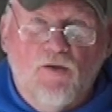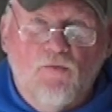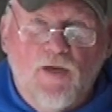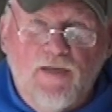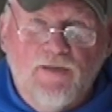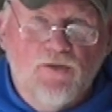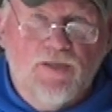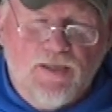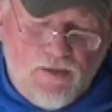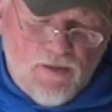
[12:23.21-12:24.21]
when I
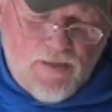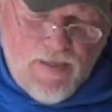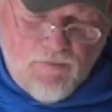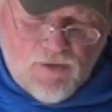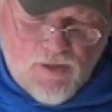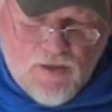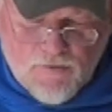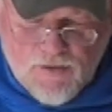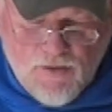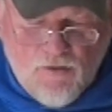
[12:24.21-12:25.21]
use this on the table saw.
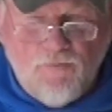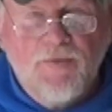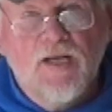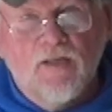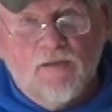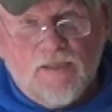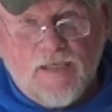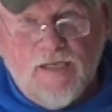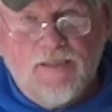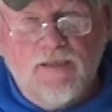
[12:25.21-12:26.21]
So let's
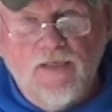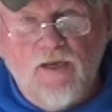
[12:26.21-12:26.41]
cut the lid